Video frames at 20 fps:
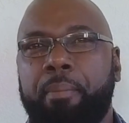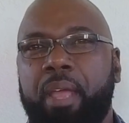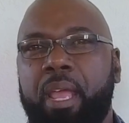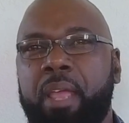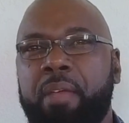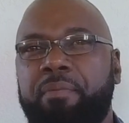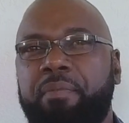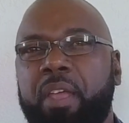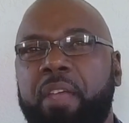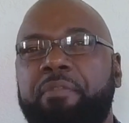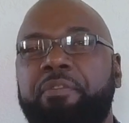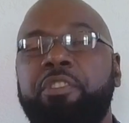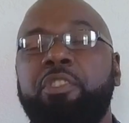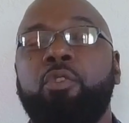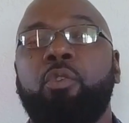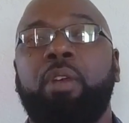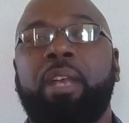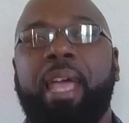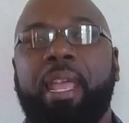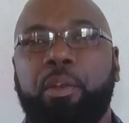if
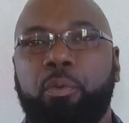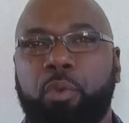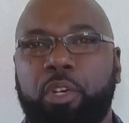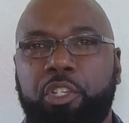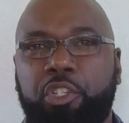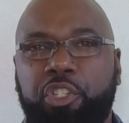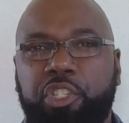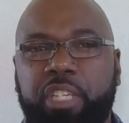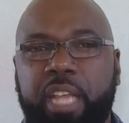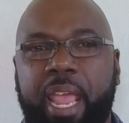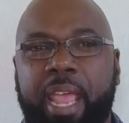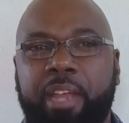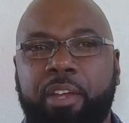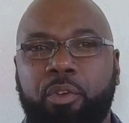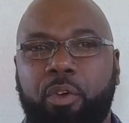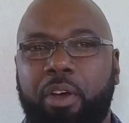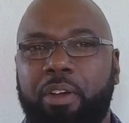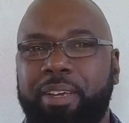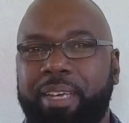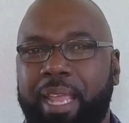new light was shed
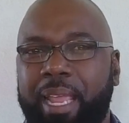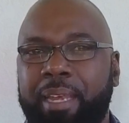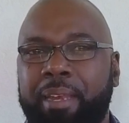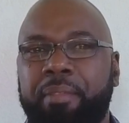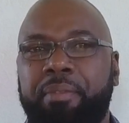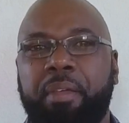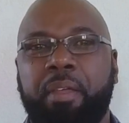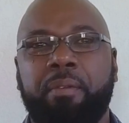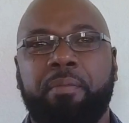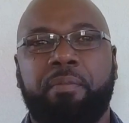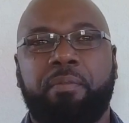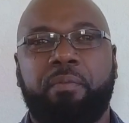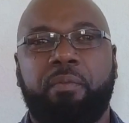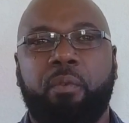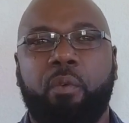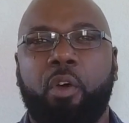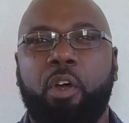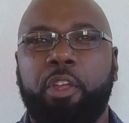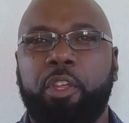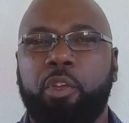on anything
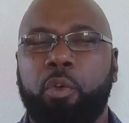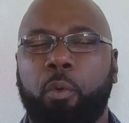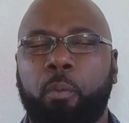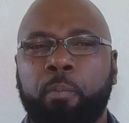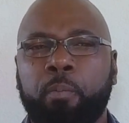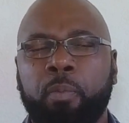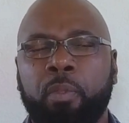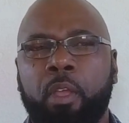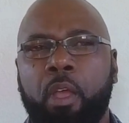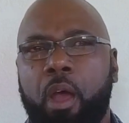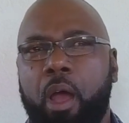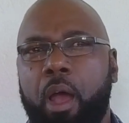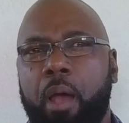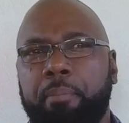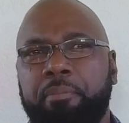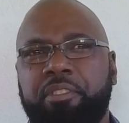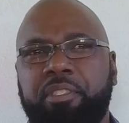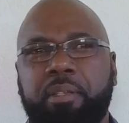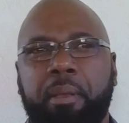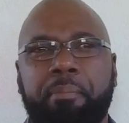for you,
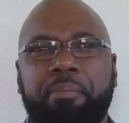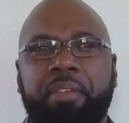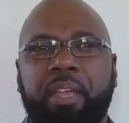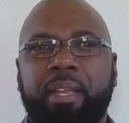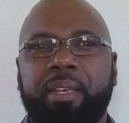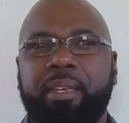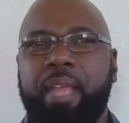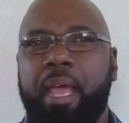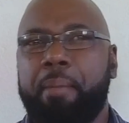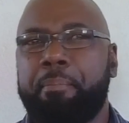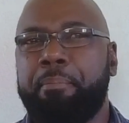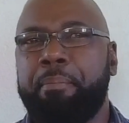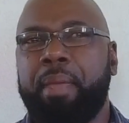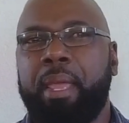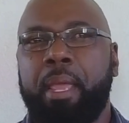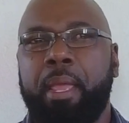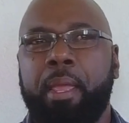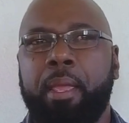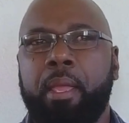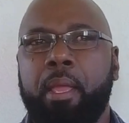something that
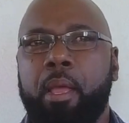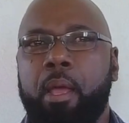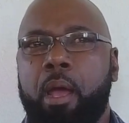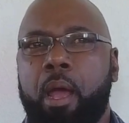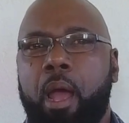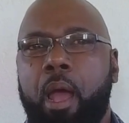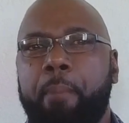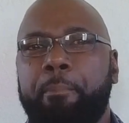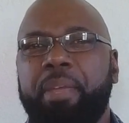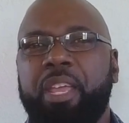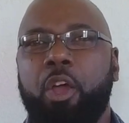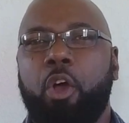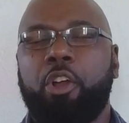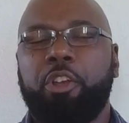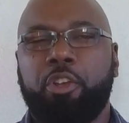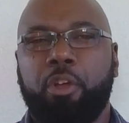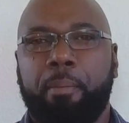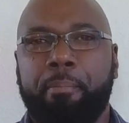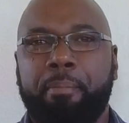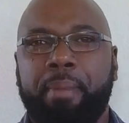may be
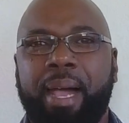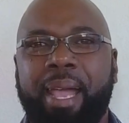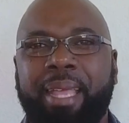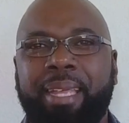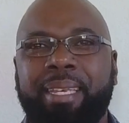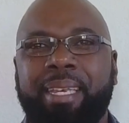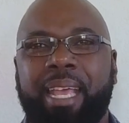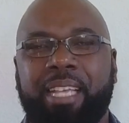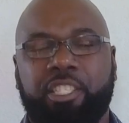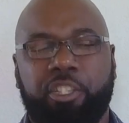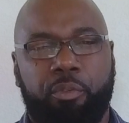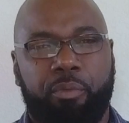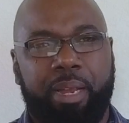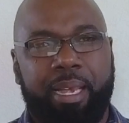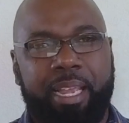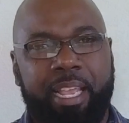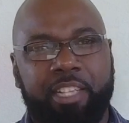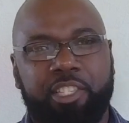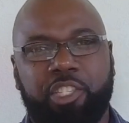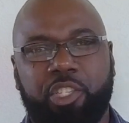on your mind as it
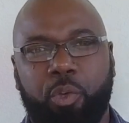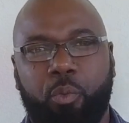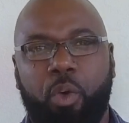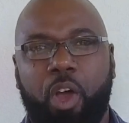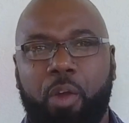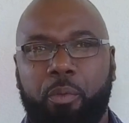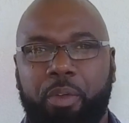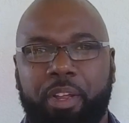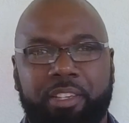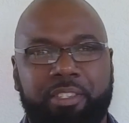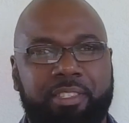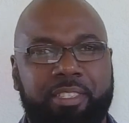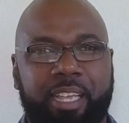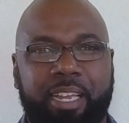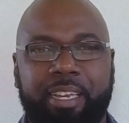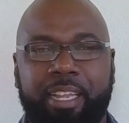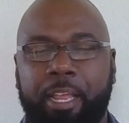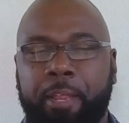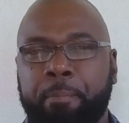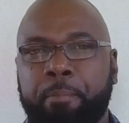relates to what we are
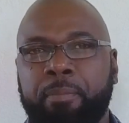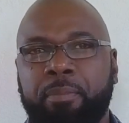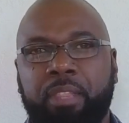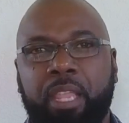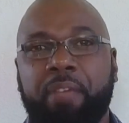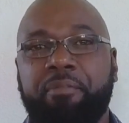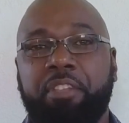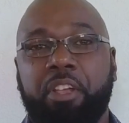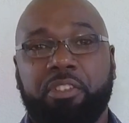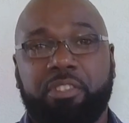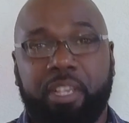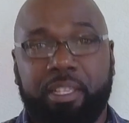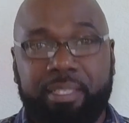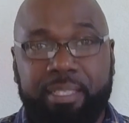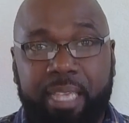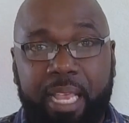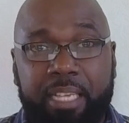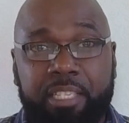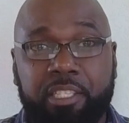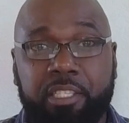studying. If there's a
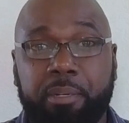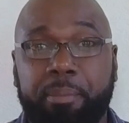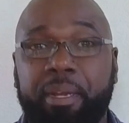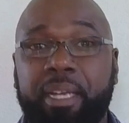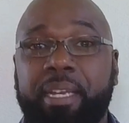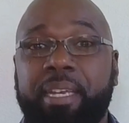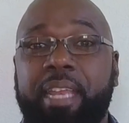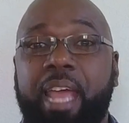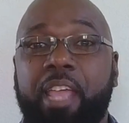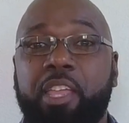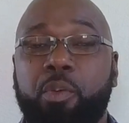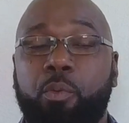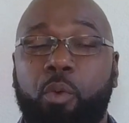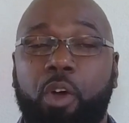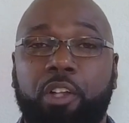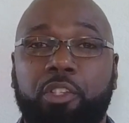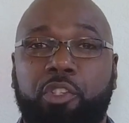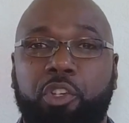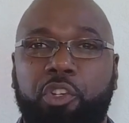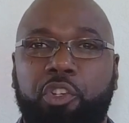testimony that you
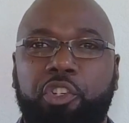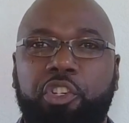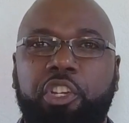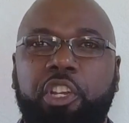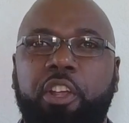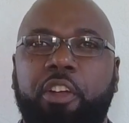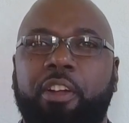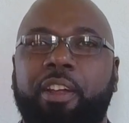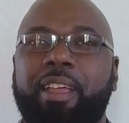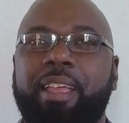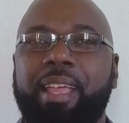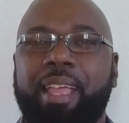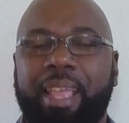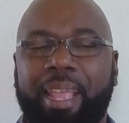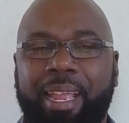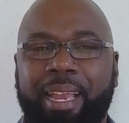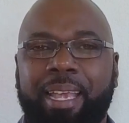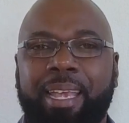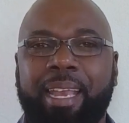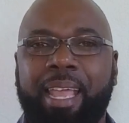want to share
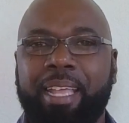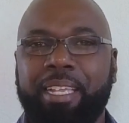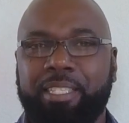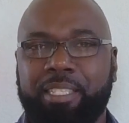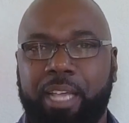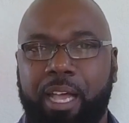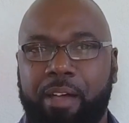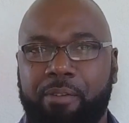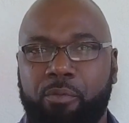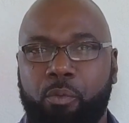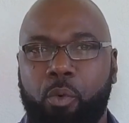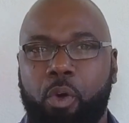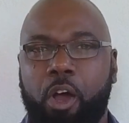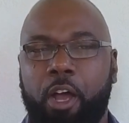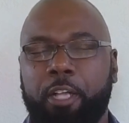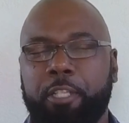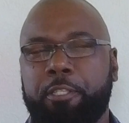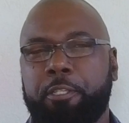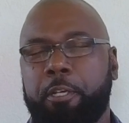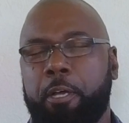in light of
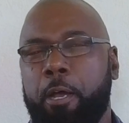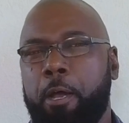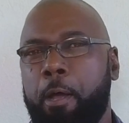what